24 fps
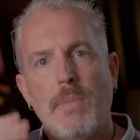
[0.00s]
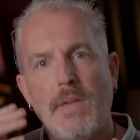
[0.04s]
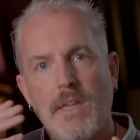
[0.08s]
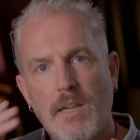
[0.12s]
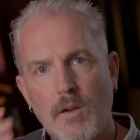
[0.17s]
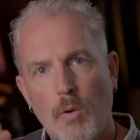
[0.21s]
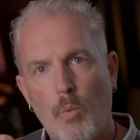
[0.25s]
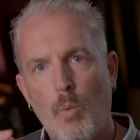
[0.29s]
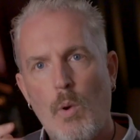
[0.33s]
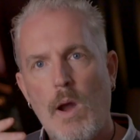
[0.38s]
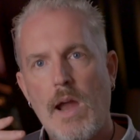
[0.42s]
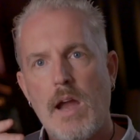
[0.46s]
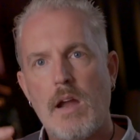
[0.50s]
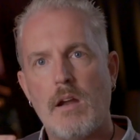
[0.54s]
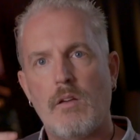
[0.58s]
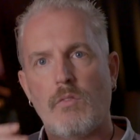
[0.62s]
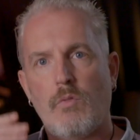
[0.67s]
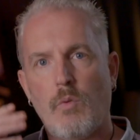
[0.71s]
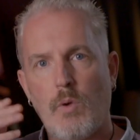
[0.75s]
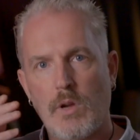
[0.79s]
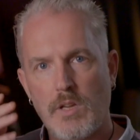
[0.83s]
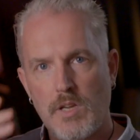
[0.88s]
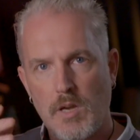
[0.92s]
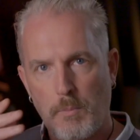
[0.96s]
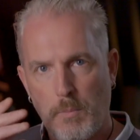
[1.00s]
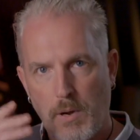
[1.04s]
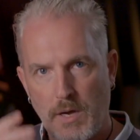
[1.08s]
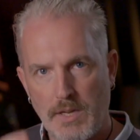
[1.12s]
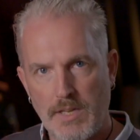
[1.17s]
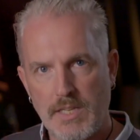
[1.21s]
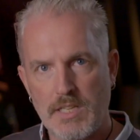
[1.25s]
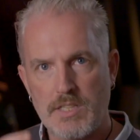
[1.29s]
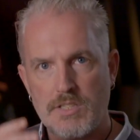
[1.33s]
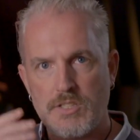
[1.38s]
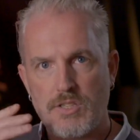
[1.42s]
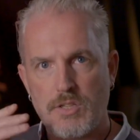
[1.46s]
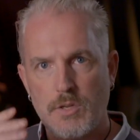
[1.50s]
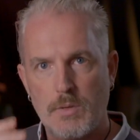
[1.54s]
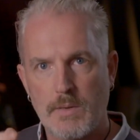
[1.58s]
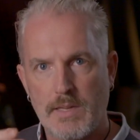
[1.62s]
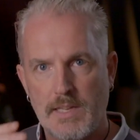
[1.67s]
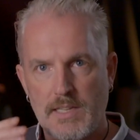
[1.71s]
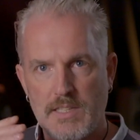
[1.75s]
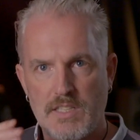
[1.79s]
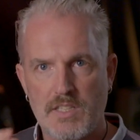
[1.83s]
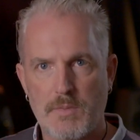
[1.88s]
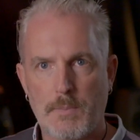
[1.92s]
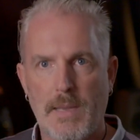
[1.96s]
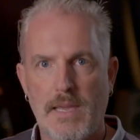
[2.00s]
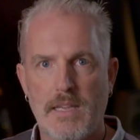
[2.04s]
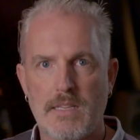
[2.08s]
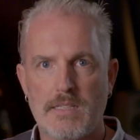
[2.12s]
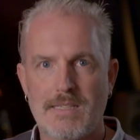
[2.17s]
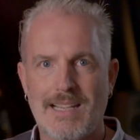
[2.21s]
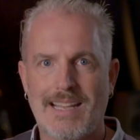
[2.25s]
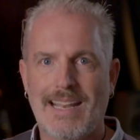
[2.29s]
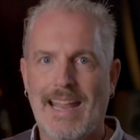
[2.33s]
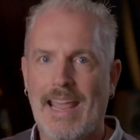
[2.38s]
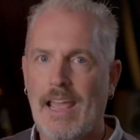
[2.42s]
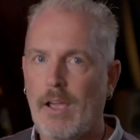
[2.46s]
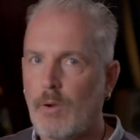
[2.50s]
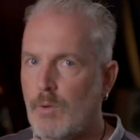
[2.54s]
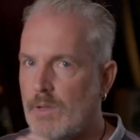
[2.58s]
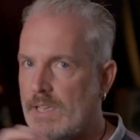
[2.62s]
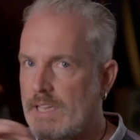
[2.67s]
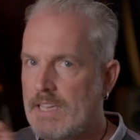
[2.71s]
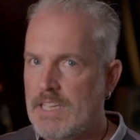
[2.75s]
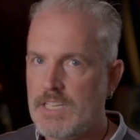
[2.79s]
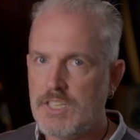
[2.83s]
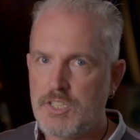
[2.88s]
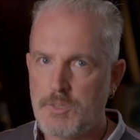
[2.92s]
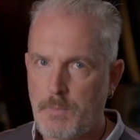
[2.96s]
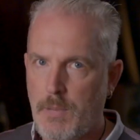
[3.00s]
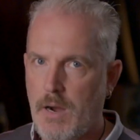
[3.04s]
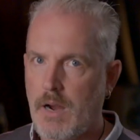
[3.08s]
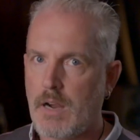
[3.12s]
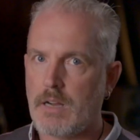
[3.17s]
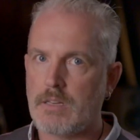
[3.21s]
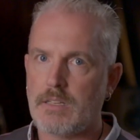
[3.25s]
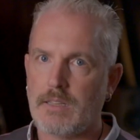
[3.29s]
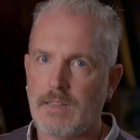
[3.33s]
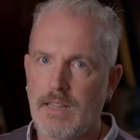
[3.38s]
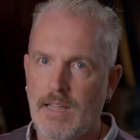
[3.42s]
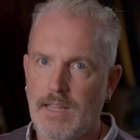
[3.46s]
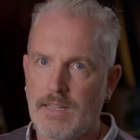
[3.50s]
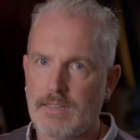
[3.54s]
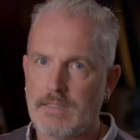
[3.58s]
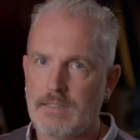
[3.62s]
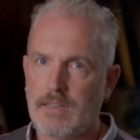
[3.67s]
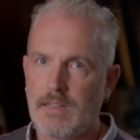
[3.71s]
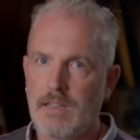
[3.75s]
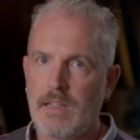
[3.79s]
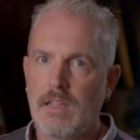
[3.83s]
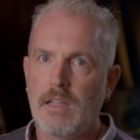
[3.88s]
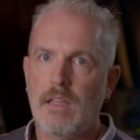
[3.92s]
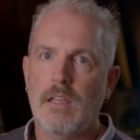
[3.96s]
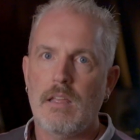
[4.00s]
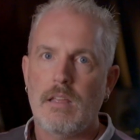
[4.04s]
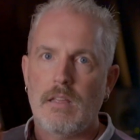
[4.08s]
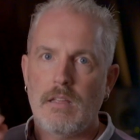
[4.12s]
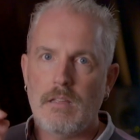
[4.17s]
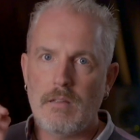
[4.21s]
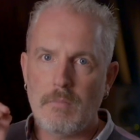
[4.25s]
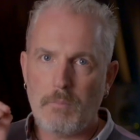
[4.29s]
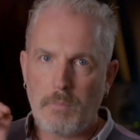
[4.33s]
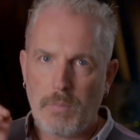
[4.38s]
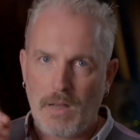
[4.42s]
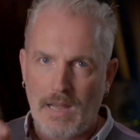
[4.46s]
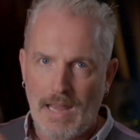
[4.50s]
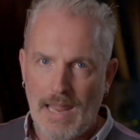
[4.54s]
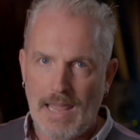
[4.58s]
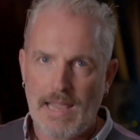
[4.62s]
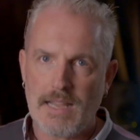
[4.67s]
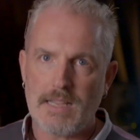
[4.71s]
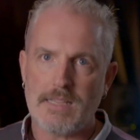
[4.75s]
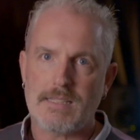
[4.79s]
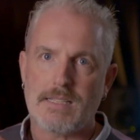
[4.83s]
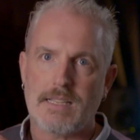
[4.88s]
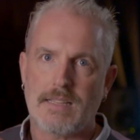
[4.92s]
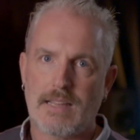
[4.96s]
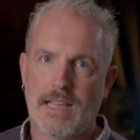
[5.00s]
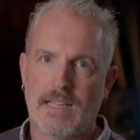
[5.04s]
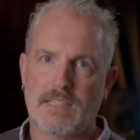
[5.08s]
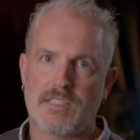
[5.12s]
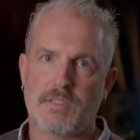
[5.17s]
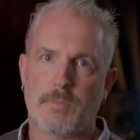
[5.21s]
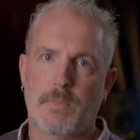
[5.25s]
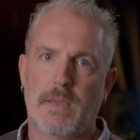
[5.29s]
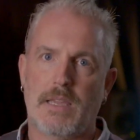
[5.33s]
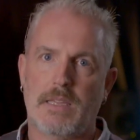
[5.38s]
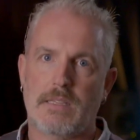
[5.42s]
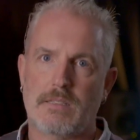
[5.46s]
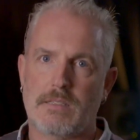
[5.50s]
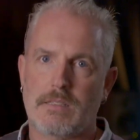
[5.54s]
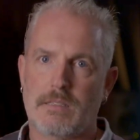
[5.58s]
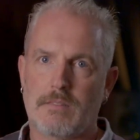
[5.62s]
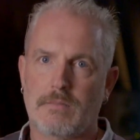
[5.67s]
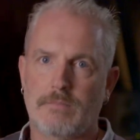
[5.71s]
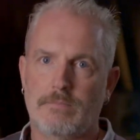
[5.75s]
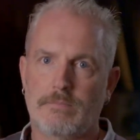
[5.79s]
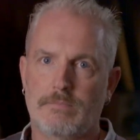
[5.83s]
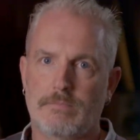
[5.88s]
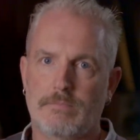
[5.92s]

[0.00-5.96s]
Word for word: being aware of what your body is doing in space and how each part of that plays in that space.